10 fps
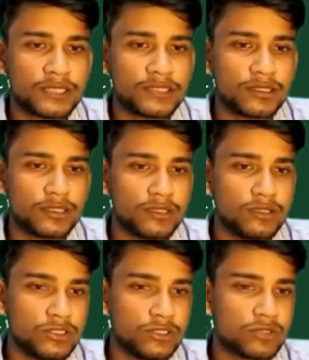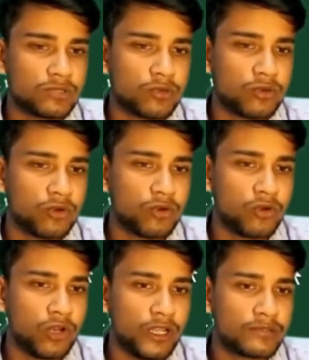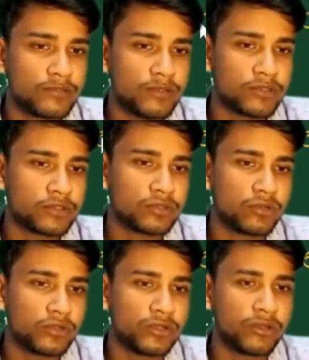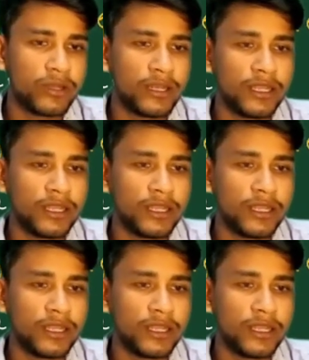equal to 0 for all x belongs to closed interval